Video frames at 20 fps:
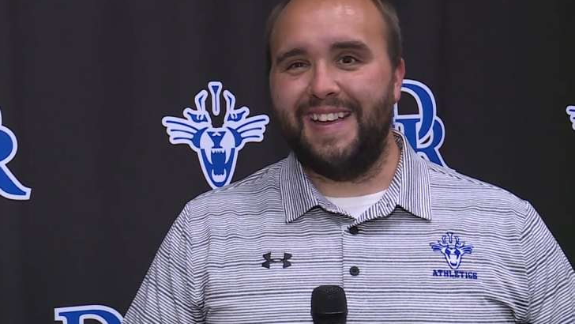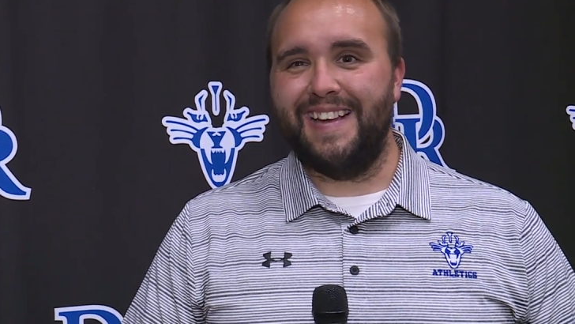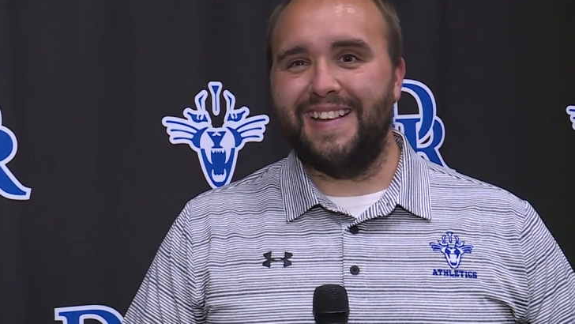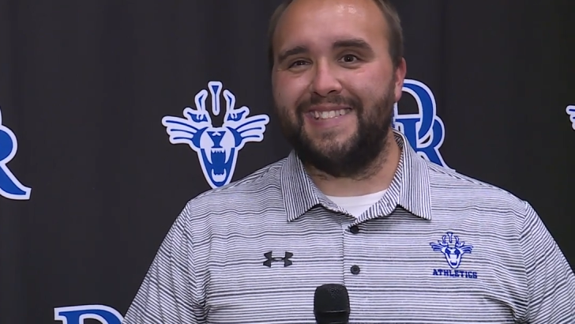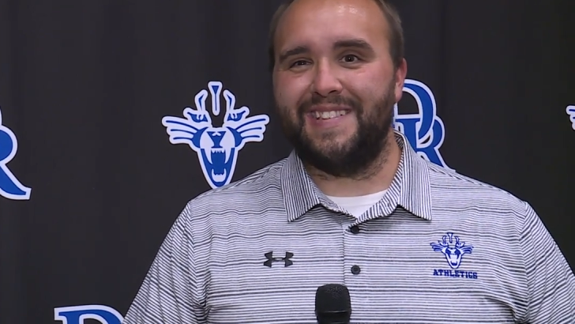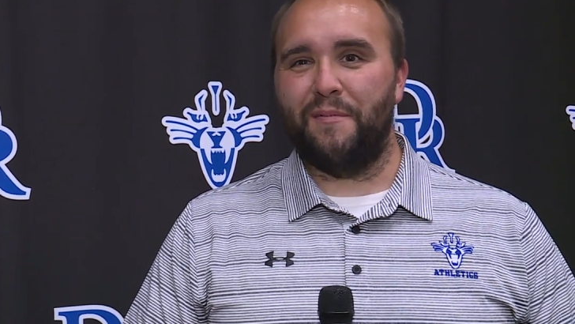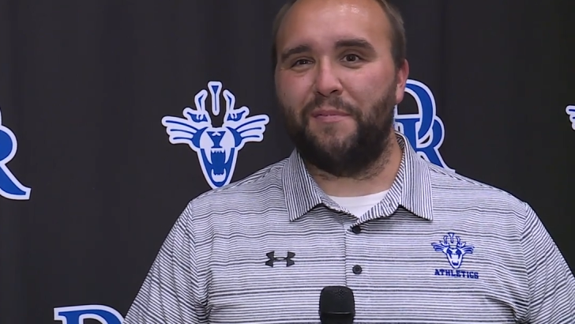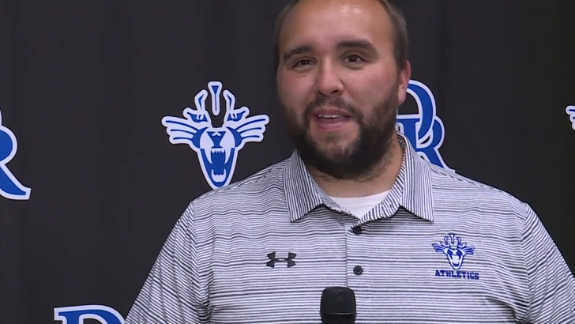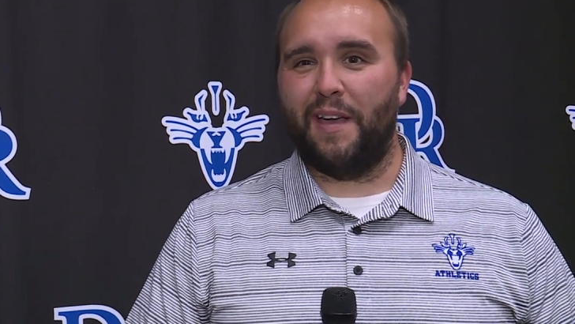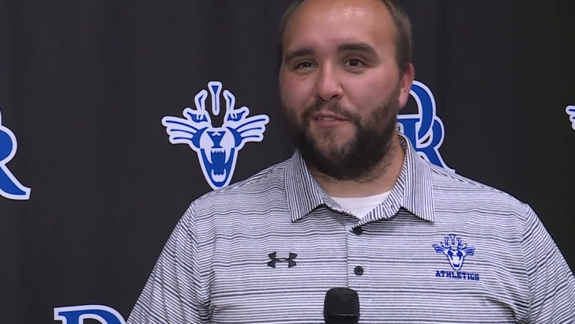Uh,
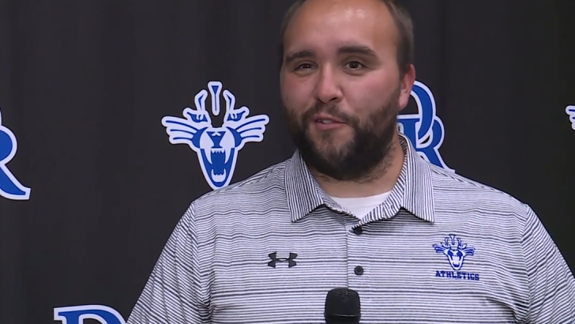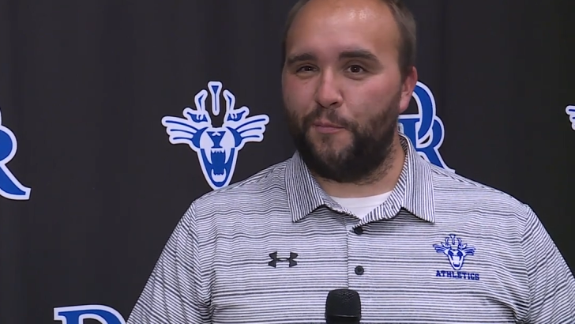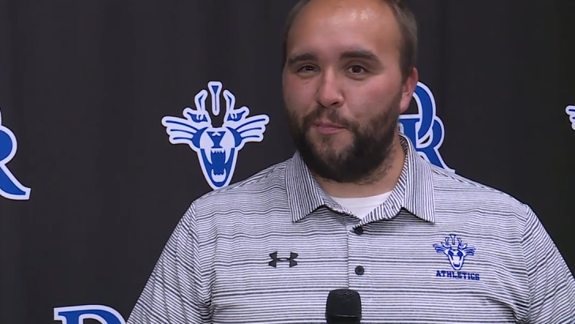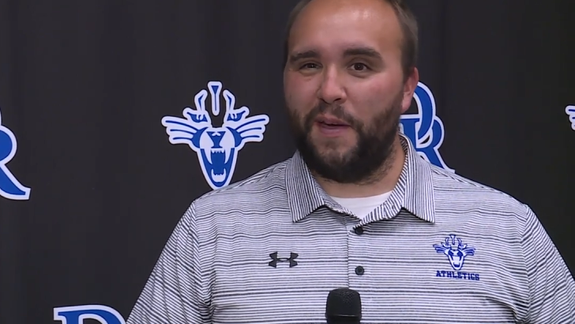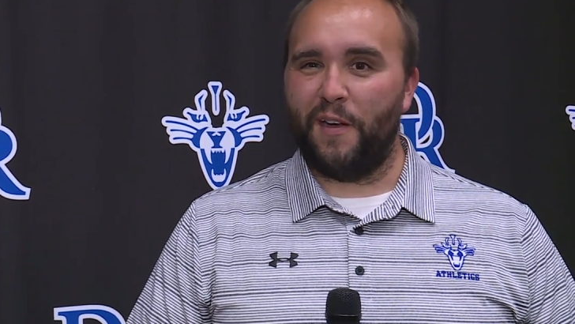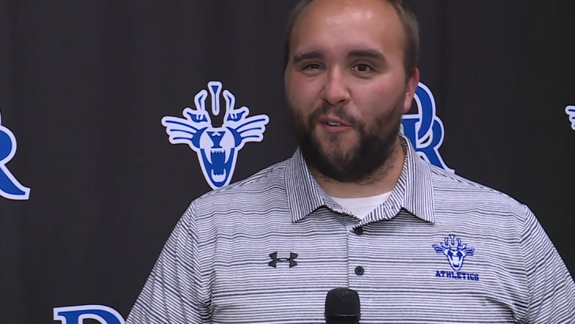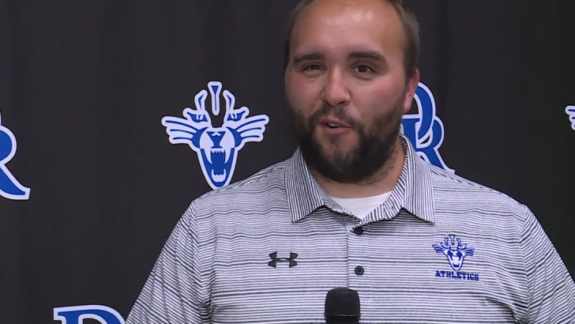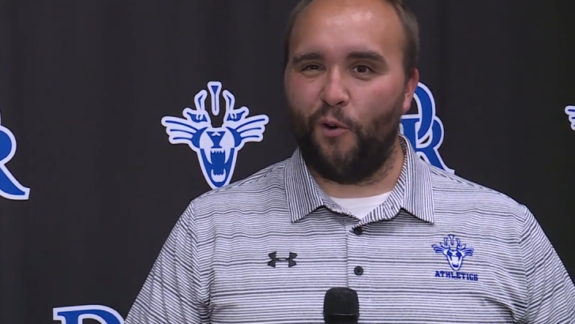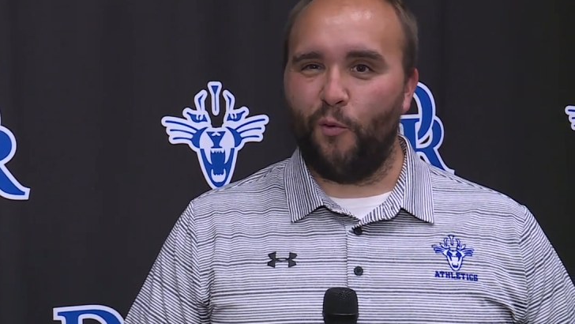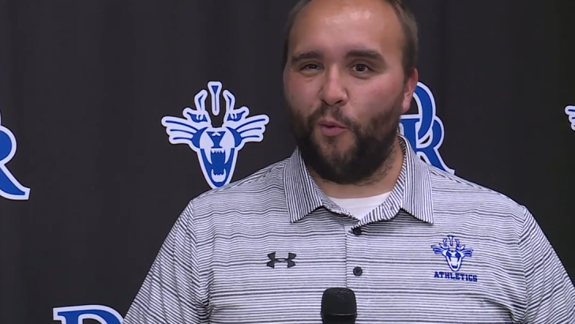sometimes for
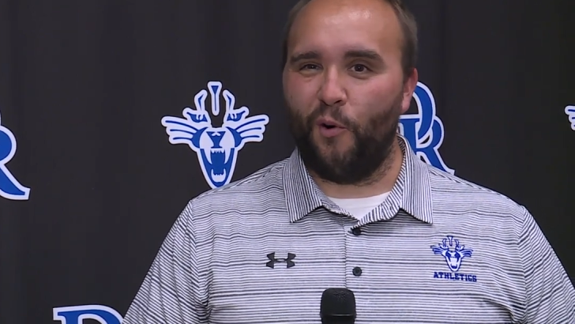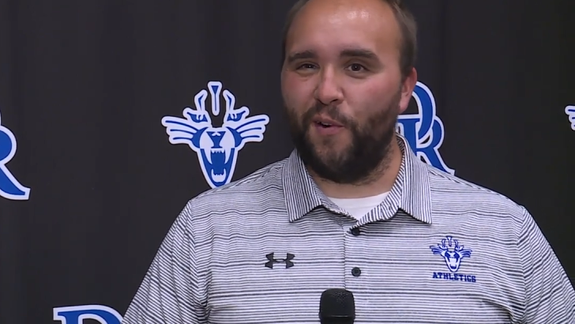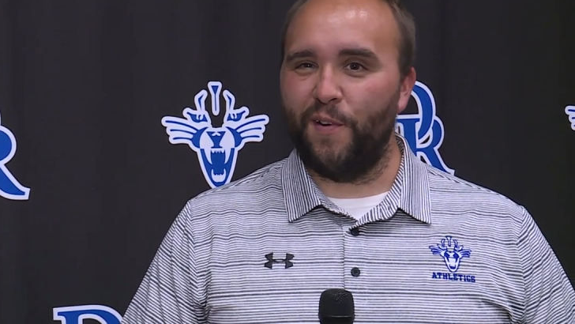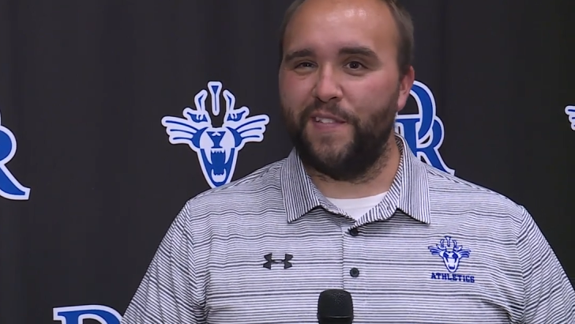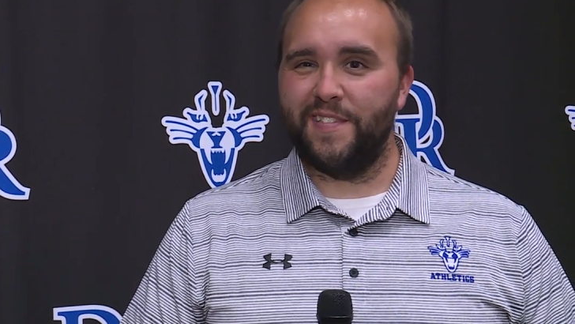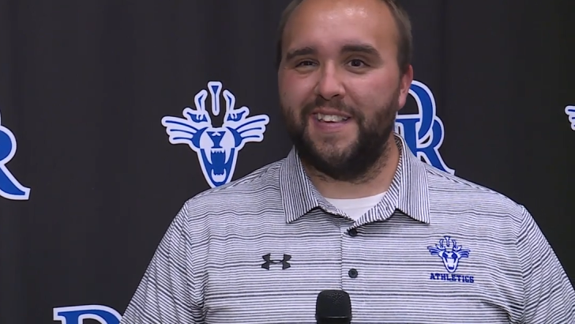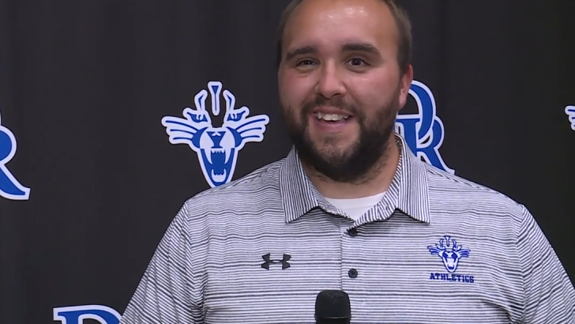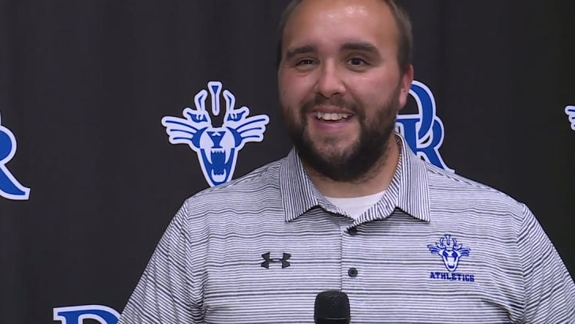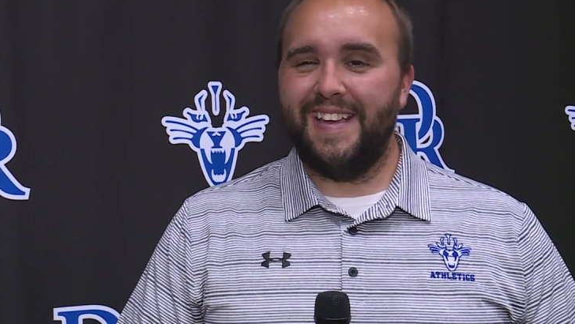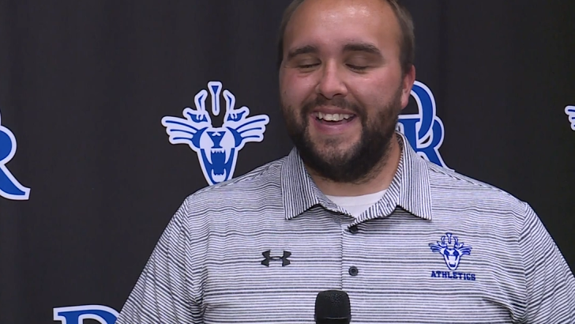better or
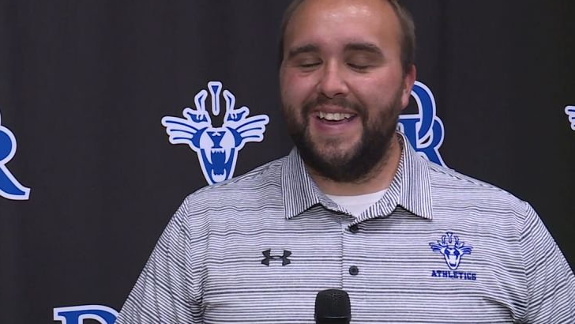worse.